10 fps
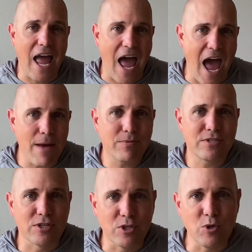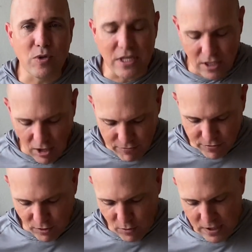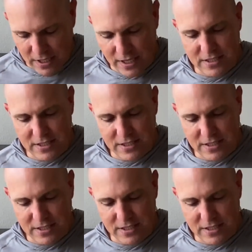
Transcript: absolutely love throwing is a